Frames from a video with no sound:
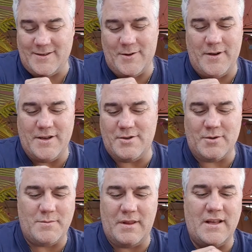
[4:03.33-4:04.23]
So he
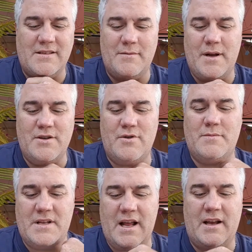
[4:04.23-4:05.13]
shows me things in my
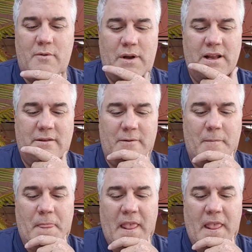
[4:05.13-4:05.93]
dreams that I can relate to.